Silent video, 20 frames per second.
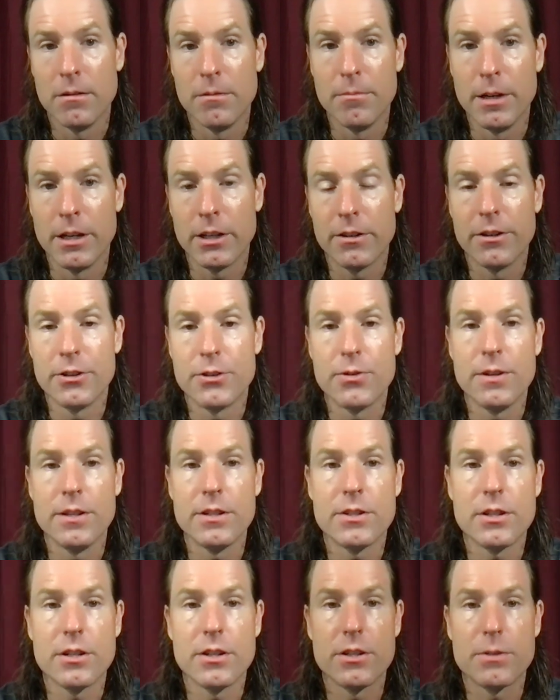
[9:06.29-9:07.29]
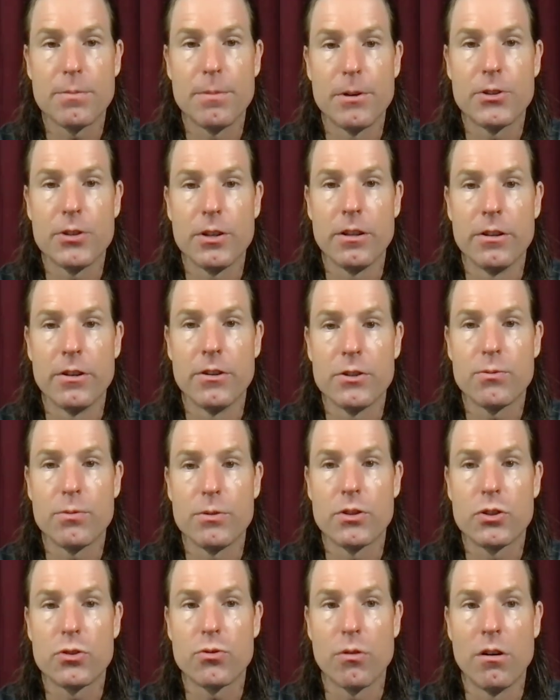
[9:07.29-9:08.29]
Many countries, especially those
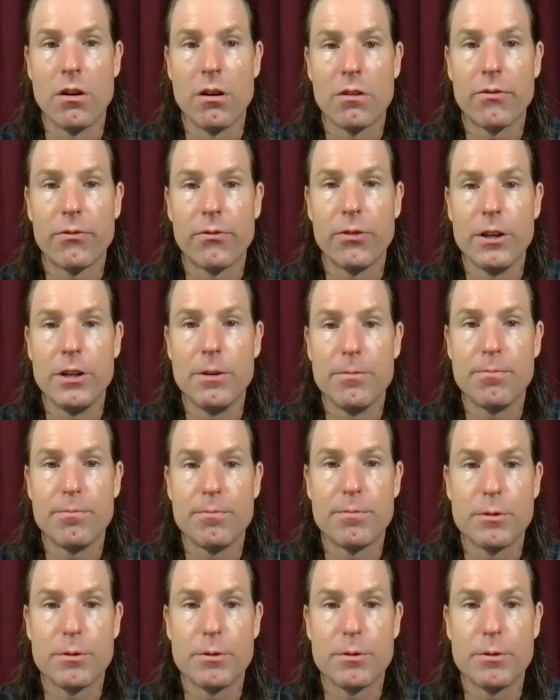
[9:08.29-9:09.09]
with strong free